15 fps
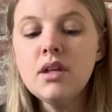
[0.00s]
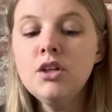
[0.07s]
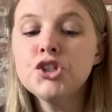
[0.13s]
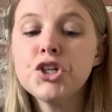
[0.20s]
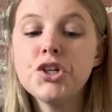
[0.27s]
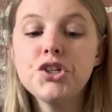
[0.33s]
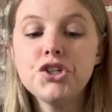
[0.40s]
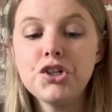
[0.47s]

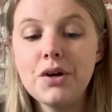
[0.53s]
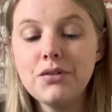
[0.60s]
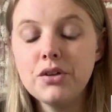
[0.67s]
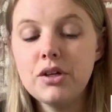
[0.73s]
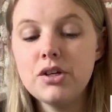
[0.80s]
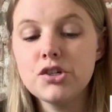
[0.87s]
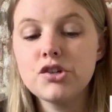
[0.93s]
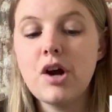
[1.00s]
just
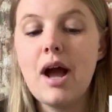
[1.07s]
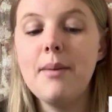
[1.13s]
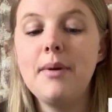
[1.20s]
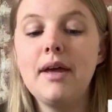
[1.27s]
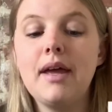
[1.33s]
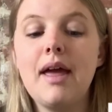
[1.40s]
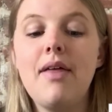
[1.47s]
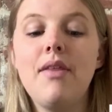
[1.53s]
generally
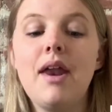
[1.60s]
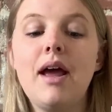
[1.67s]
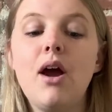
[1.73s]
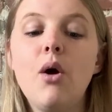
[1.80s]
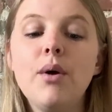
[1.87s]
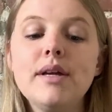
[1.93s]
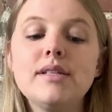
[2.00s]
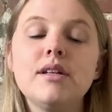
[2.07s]
describing, and then I
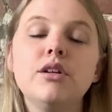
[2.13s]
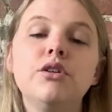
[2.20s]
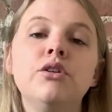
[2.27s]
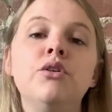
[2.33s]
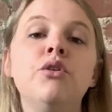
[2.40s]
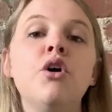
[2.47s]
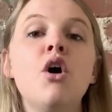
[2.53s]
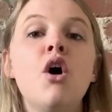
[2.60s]
always
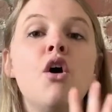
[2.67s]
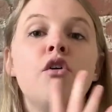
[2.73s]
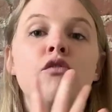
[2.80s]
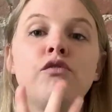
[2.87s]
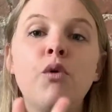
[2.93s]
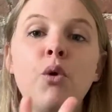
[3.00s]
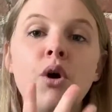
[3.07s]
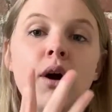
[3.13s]
include
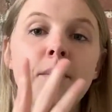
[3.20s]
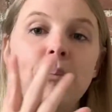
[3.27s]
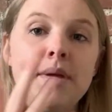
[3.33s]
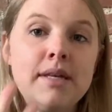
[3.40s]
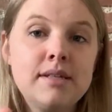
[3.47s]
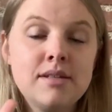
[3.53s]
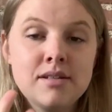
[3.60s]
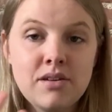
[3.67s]
4
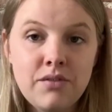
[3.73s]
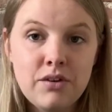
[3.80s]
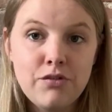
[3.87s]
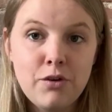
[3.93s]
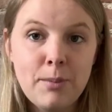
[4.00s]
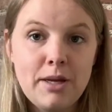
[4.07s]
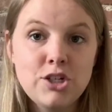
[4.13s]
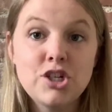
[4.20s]
pieces of
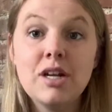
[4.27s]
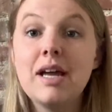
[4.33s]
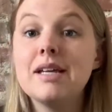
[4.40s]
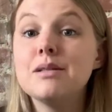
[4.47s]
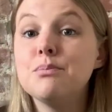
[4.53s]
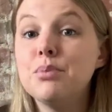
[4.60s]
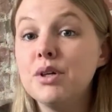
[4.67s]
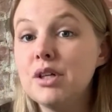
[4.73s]
information
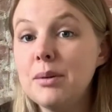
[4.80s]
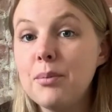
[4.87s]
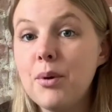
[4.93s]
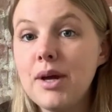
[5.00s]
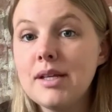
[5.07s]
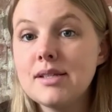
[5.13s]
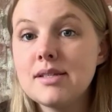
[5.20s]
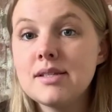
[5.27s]
as bullet
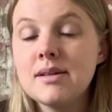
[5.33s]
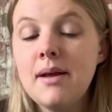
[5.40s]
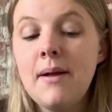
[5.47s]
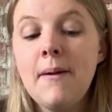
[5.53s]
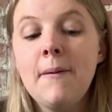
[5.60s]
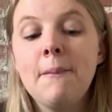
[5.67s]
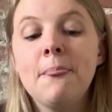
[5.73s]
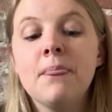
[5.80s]
points.
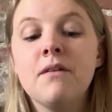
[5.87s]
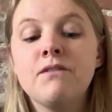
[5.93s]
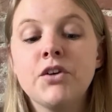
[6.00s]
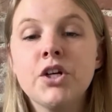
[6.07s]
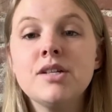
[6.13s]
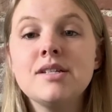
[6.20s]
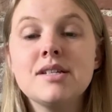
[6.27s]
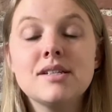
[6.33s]
The
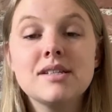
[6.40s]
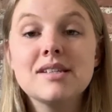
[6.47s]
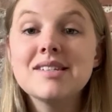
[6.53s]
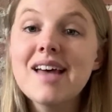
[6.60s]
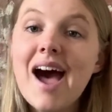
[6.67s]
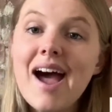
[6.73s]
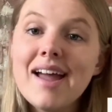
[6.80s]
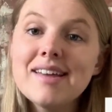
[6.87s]
first is the
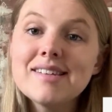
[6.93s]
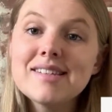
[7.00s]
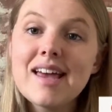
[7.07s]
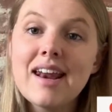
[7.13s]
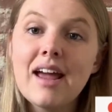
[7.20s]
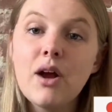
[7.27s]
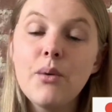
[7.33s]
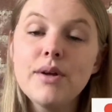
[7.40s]
size,
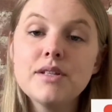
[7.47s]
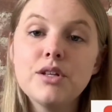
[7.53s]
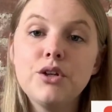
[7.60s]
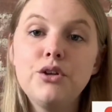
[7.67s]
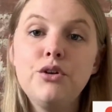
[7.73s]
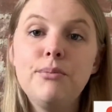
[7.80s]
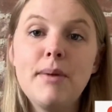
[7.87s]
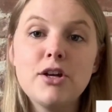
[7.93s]
and I always
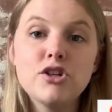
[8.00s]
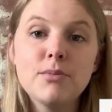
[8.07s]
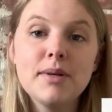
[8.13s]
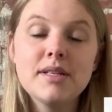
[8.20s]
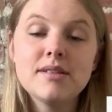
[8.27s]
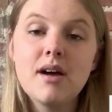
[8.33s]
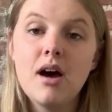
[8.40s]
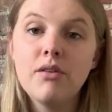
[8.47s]
include
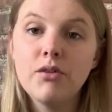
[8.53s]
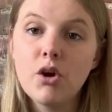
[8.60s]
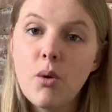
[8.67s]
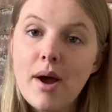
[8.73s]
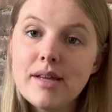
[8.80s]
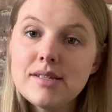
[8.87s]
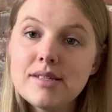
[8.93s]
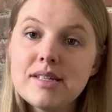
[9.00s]
measurements on
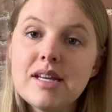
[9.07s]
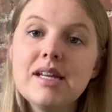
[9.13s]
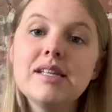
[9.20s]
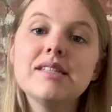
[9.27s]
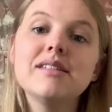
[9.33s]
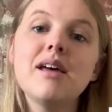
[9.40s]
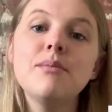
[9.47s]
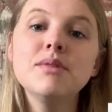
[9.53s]
request.
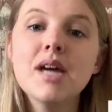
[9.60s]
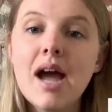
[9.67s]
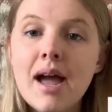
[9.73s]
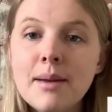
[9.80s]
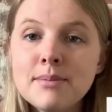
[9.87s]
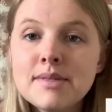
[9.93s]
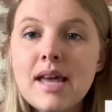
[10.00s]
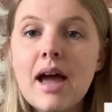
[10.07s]

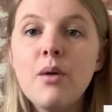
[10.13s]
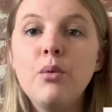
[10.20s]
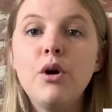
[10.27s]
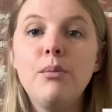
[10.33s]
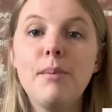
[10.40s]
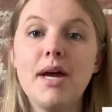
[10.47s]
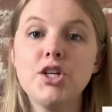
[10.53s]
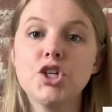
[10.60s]
Sometimes I
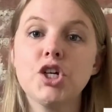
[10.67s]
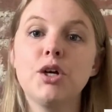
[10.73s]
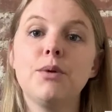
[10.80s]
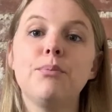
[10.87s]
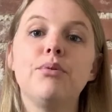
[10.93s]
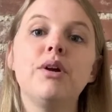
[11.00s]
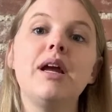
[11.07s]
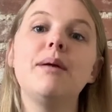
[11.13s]
will
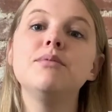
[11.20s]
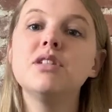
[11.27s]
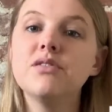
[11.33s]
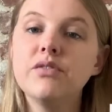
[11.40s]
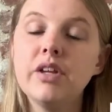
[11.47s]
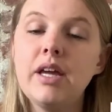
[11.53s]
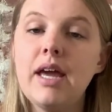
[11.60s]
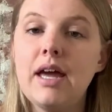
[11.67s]
measure
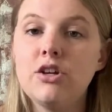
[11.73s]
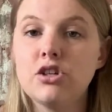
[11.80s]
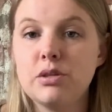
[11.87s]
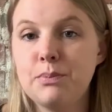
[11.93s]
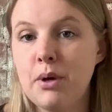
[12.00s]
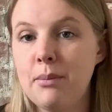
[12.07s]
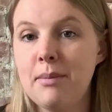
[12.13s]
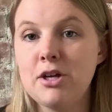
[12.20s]
preemptively and
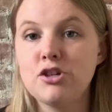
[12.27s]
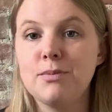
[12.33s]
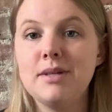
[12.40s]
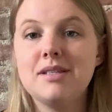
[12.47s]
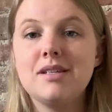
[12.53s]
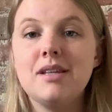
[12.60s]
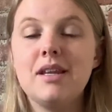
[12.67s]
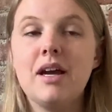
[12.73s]
just put
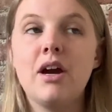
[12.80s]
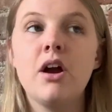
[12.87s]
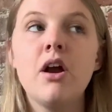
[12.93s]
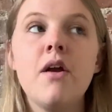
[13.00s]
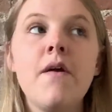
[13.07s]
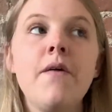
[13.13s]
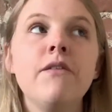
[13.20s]
measurements in there.